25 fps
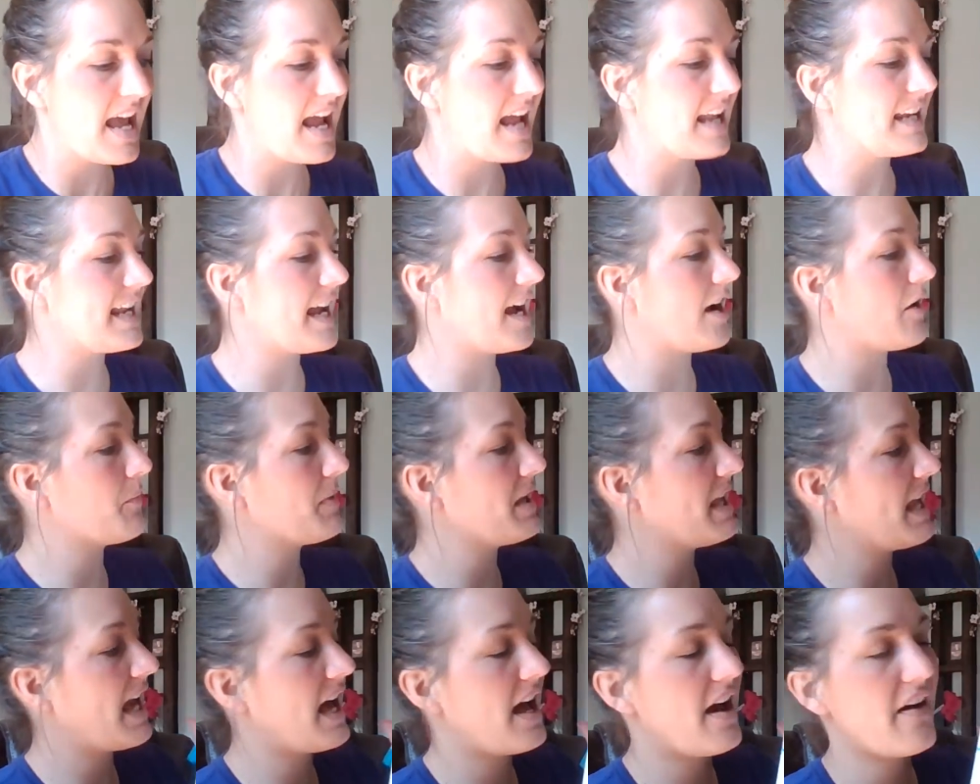And now
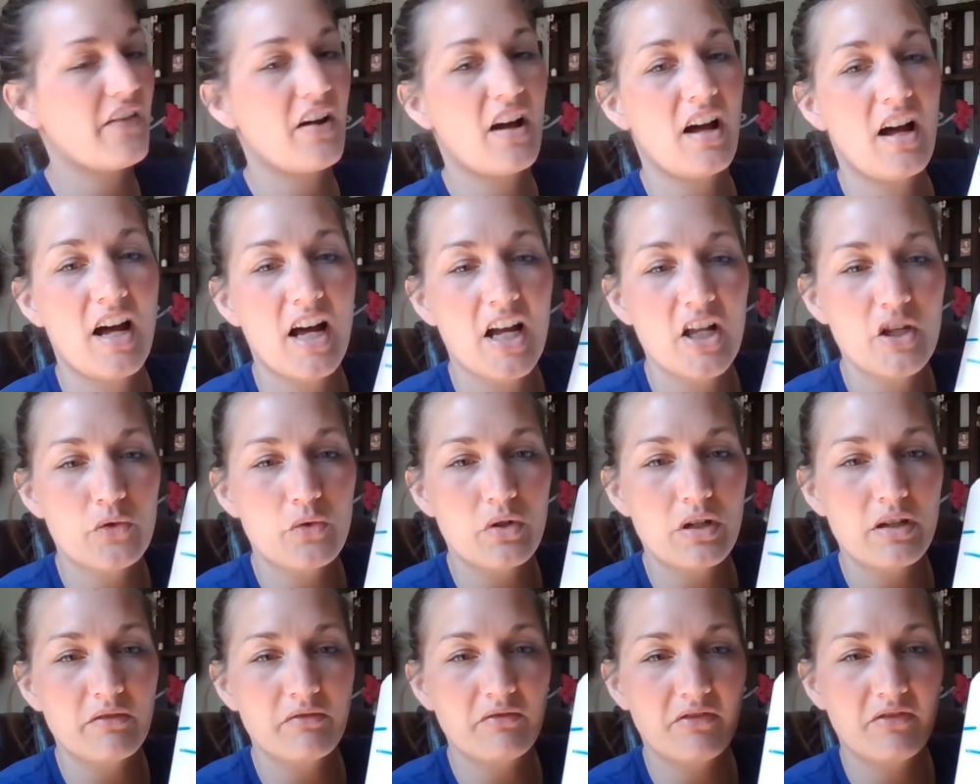we have
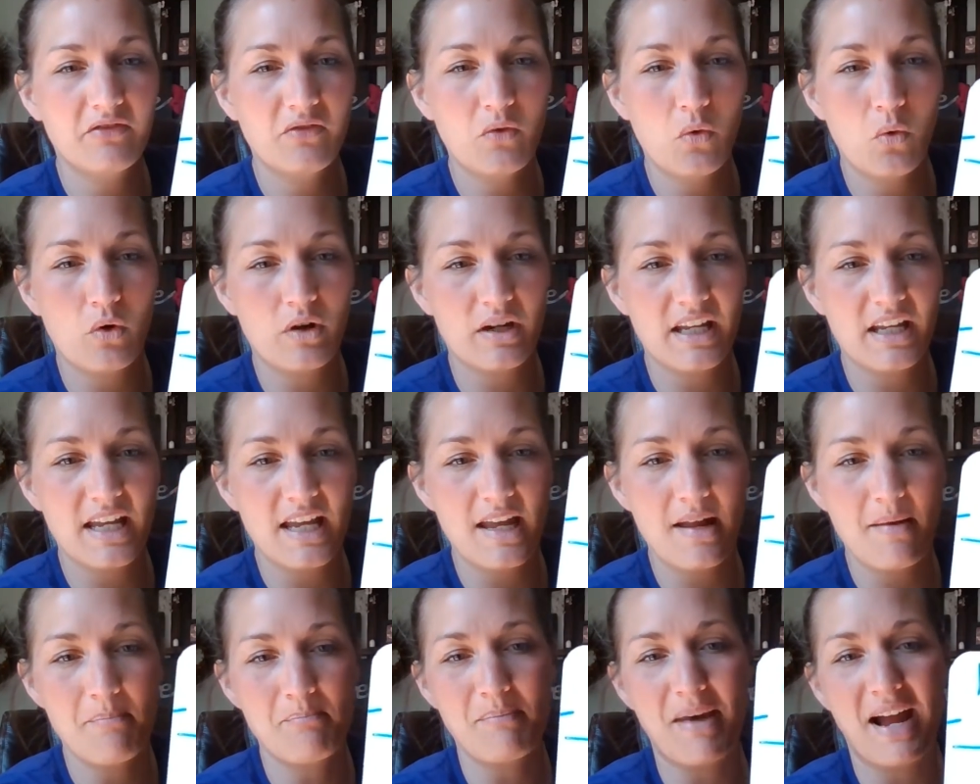
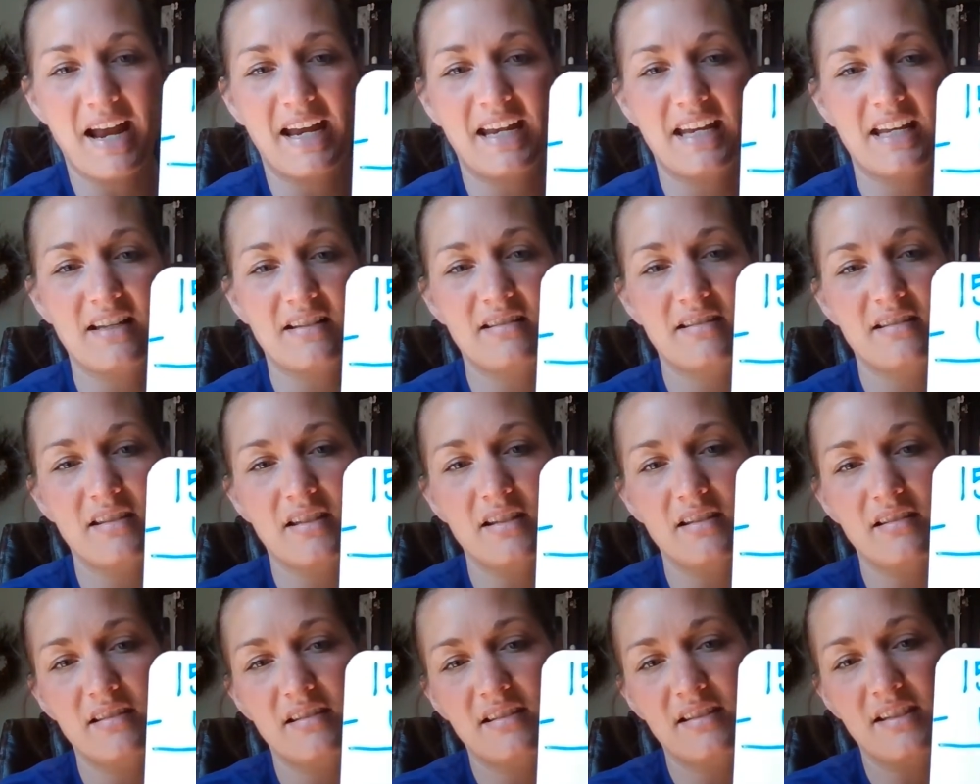140 minus
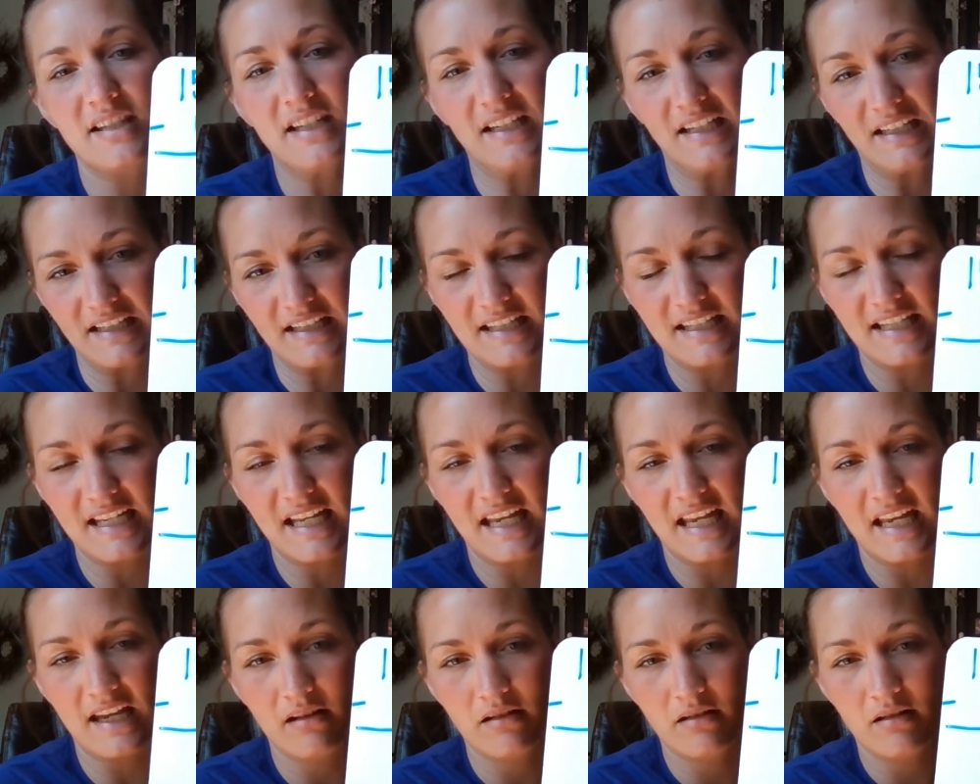
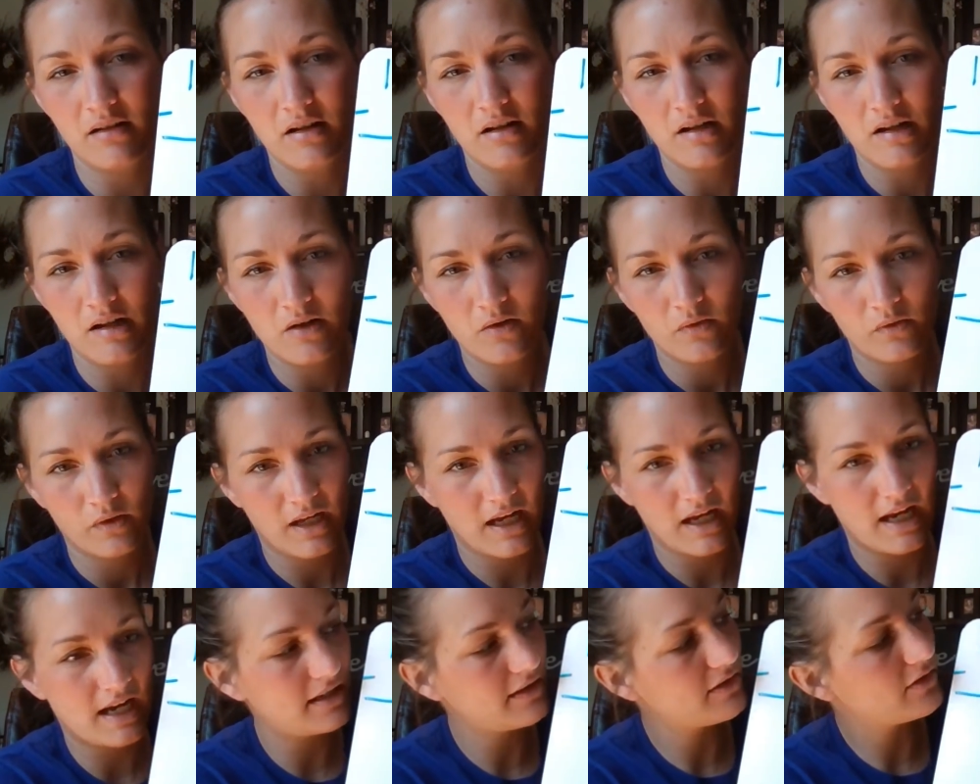60.
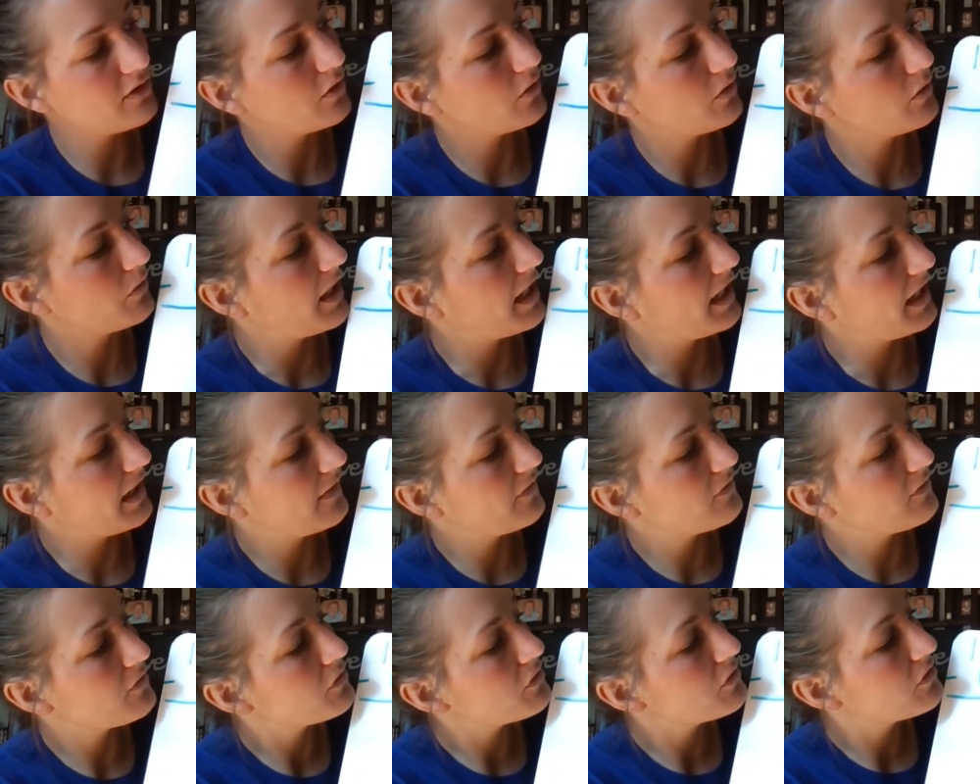Okay, so like
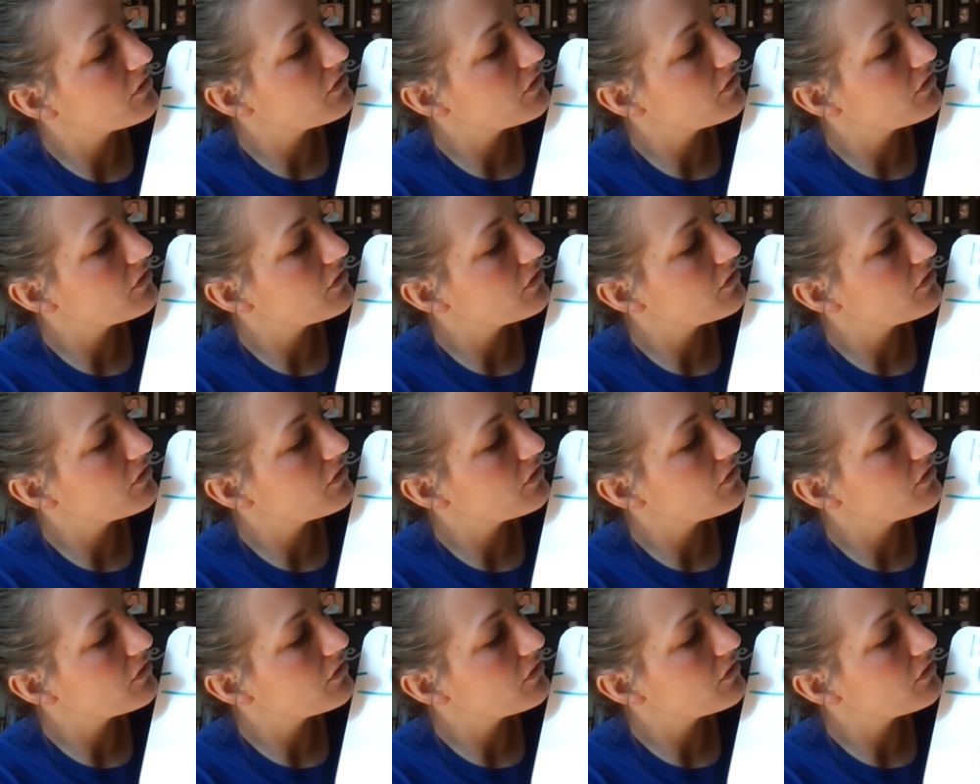I've